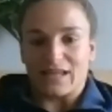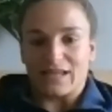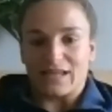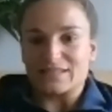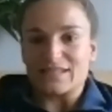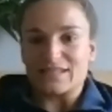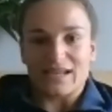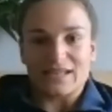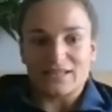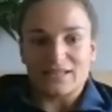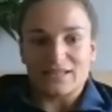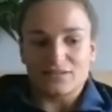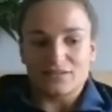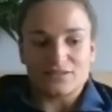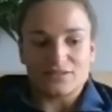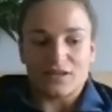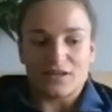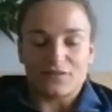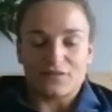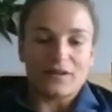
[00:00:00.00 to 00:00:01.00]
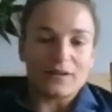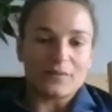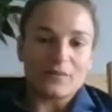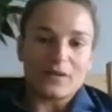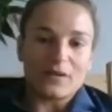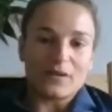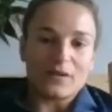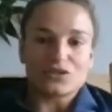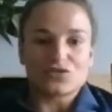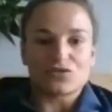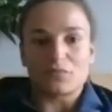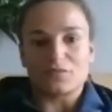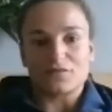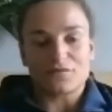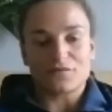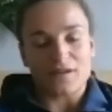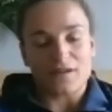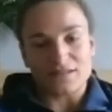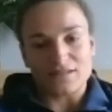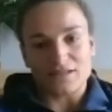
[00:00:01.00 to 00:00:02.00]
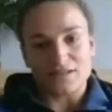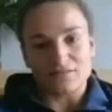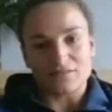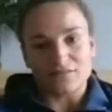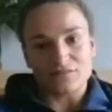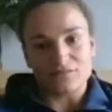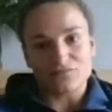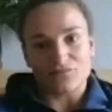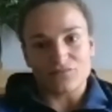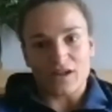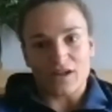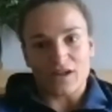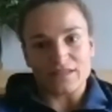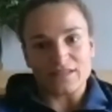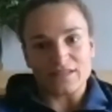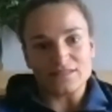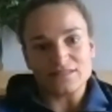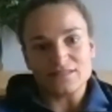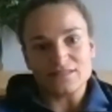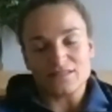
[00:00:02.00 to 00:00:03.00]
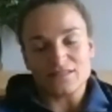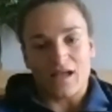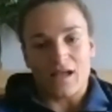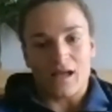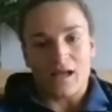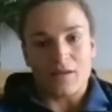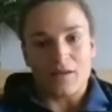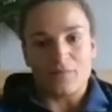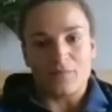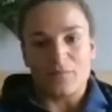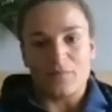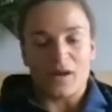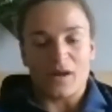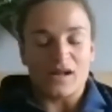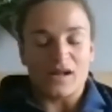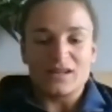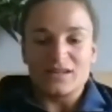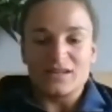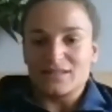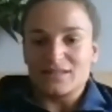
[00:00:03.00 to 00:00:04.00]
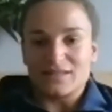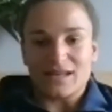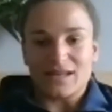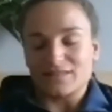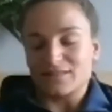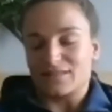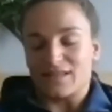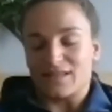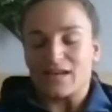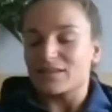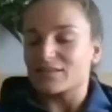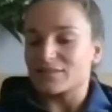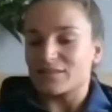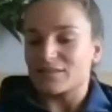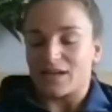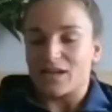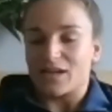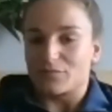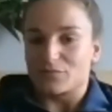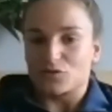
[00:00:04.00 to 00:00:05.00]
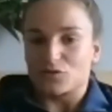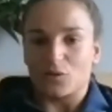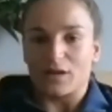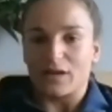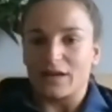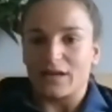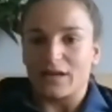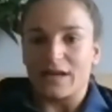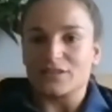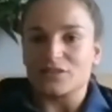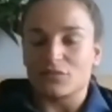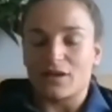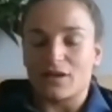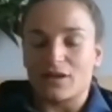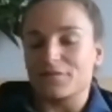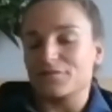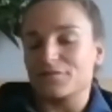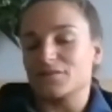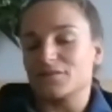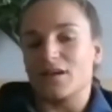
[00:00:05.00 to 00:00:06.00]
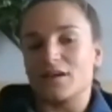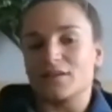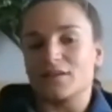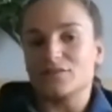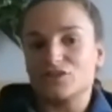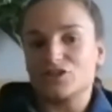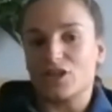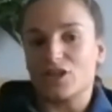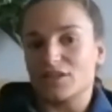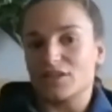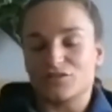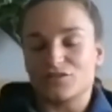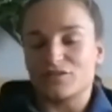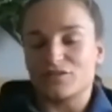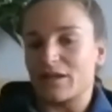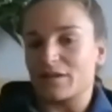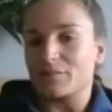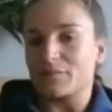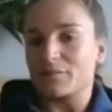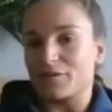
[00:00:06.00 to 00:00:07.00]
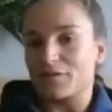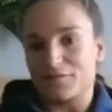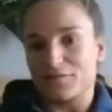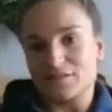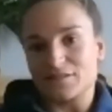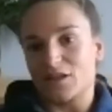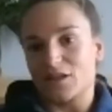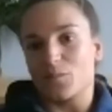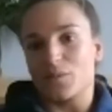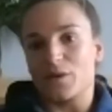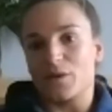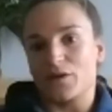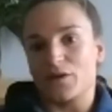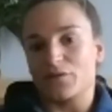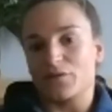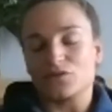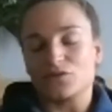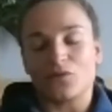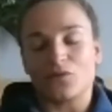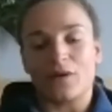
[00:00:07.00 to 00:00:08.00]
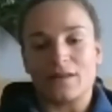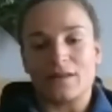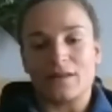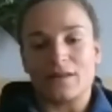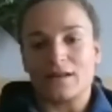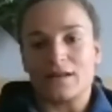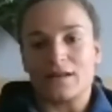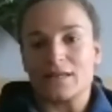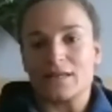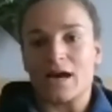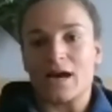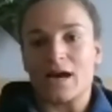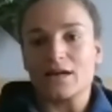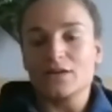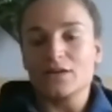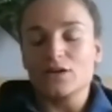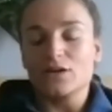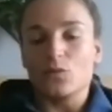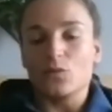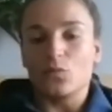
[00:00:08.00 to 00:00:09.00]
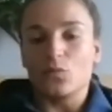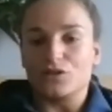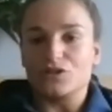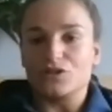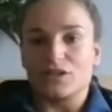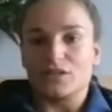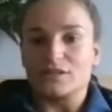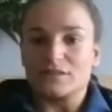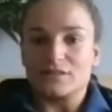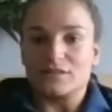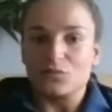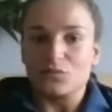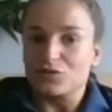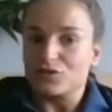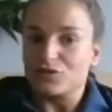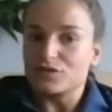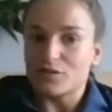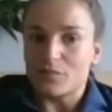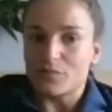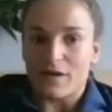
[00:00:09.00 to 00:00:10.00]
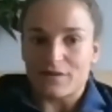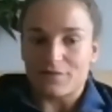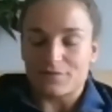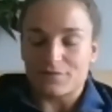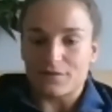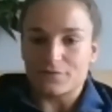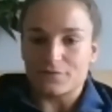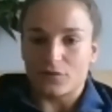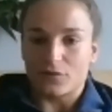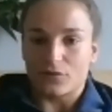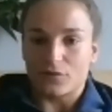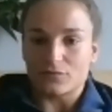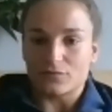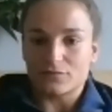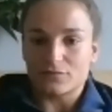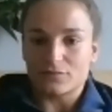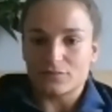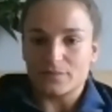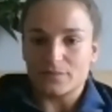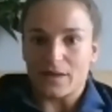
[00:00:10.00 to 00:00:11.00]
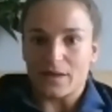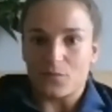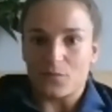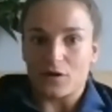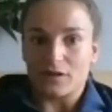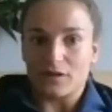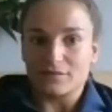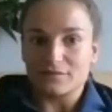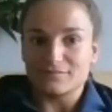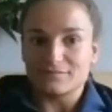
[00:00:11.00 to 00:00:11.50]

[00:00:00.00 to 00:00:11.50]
technical stuff, like making sure I'm defending right. But that comes quickly. I don't have to change my physical appearance or anything like that, which is a benefit for playing wing.